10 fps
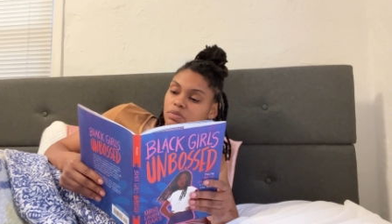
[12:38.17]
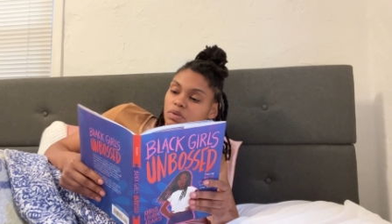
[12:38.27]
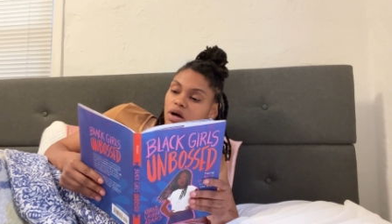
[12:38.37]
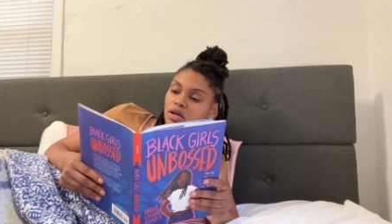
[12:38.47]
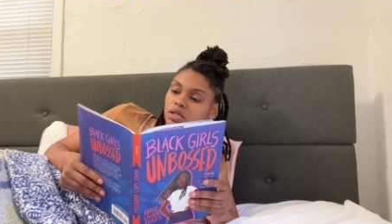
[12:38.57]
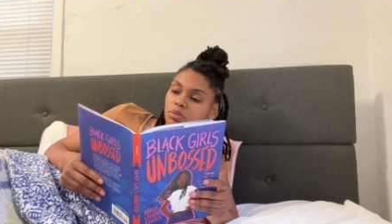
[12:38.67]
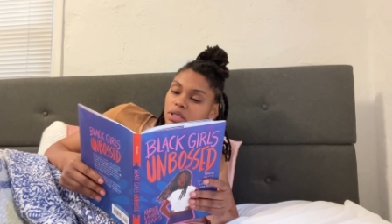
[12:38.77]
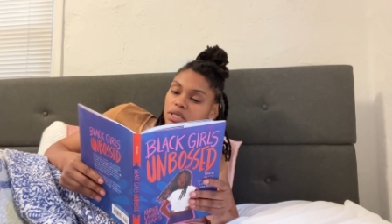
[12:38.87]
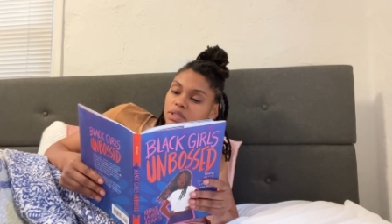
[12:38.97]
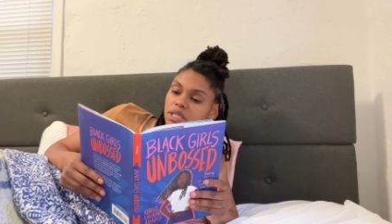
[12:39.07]
but also
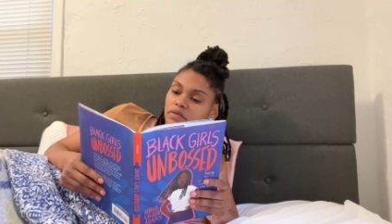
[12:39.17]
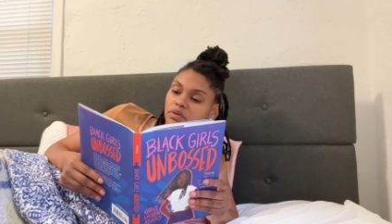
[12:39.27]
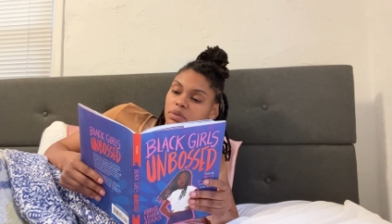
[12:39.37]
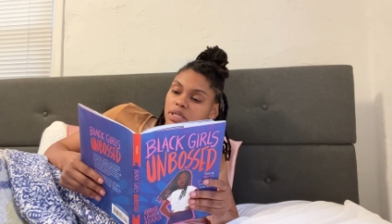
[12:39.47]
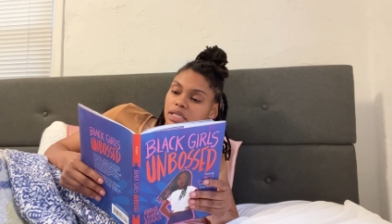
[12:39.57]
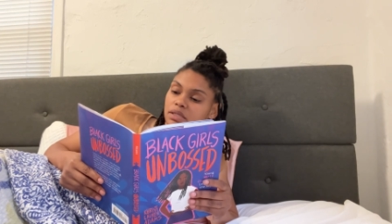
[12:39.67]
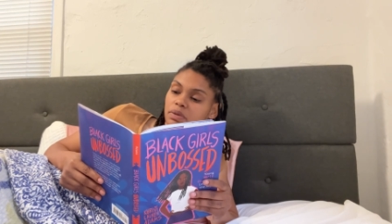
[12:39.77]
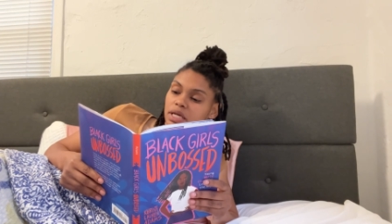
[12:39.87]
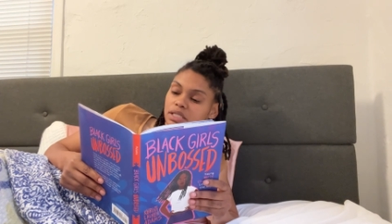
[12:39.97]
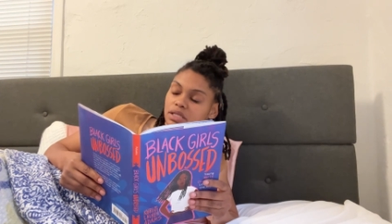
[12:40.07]
believes everyone has a
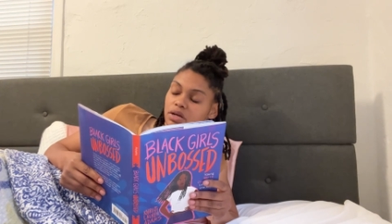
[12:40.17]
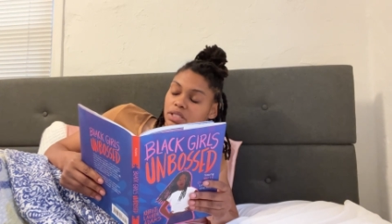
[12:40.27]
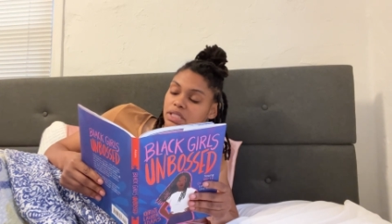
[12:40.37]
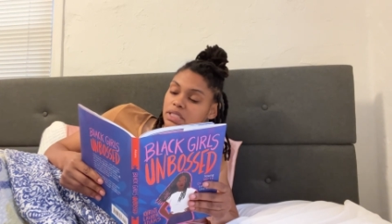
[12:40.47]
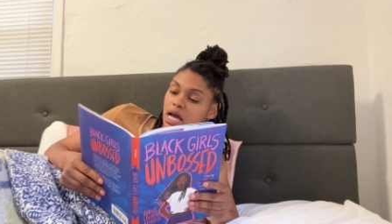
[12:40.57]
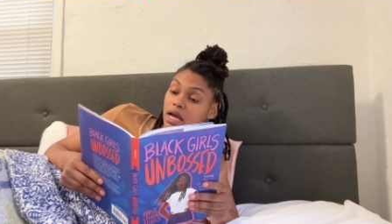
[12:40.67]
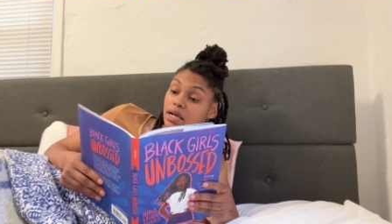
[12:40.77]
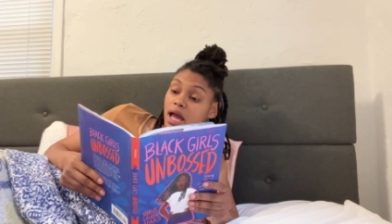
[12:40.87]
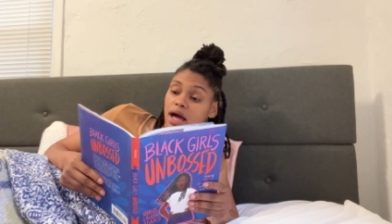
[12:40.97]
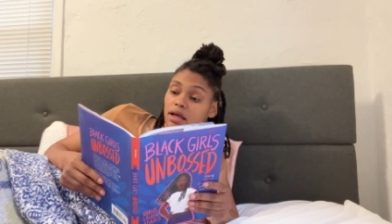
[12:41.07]
place in our
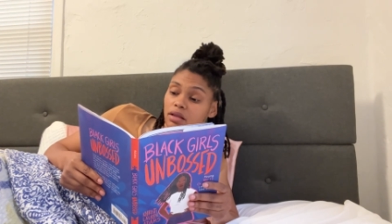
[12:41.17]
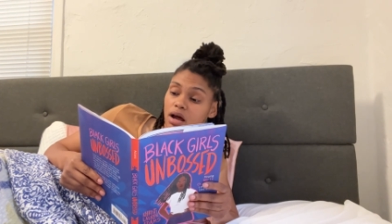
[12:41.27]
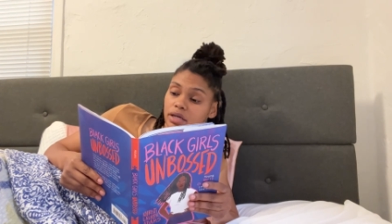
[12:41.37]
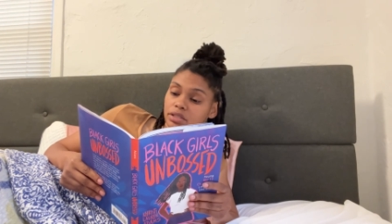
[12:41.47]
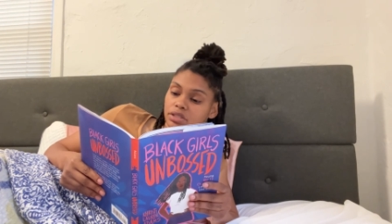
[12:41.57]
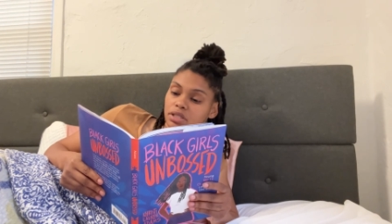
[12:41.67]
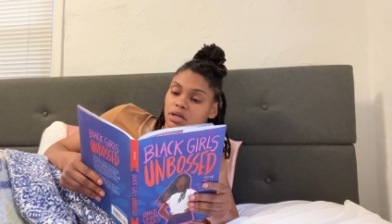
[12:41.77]
society at large.